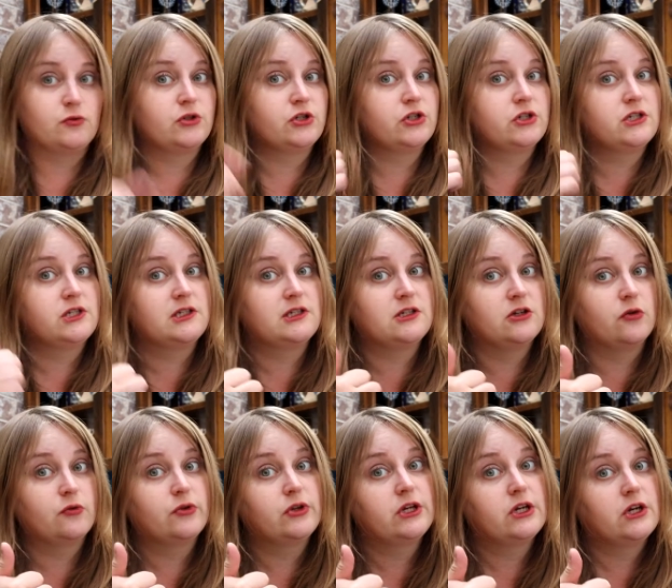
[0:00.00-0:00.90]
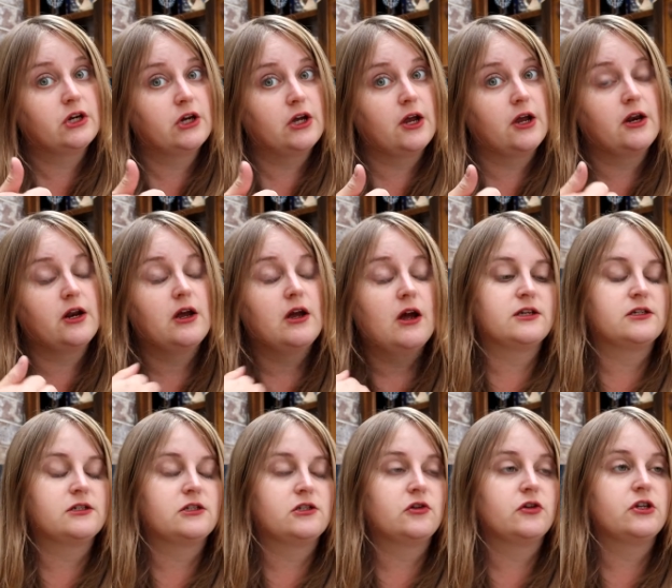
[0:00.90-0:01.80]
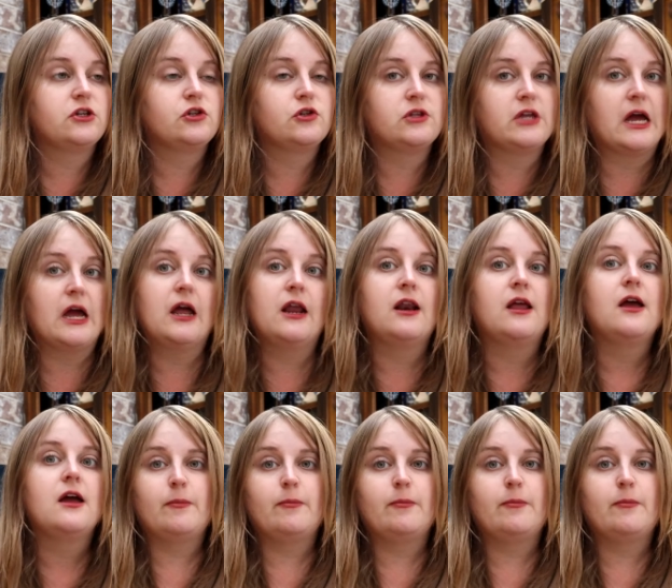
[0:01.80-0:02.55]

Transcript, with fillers: which is still really good. still can do that.